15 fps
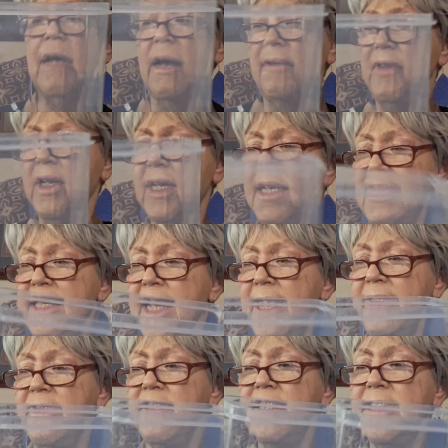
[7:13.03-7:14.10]
of the
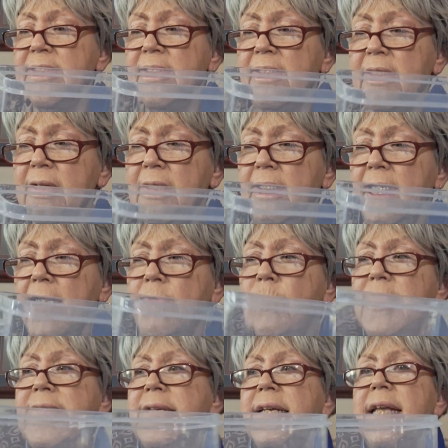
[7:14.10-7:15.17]
containers. And
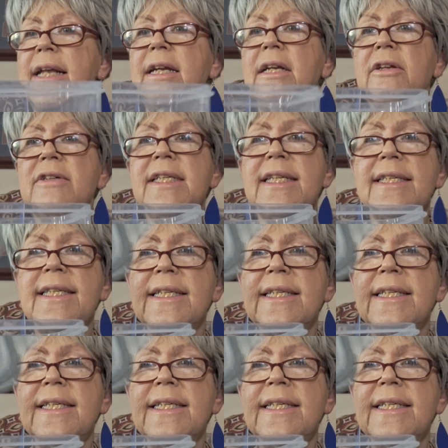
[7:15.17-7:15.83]
once again, it uses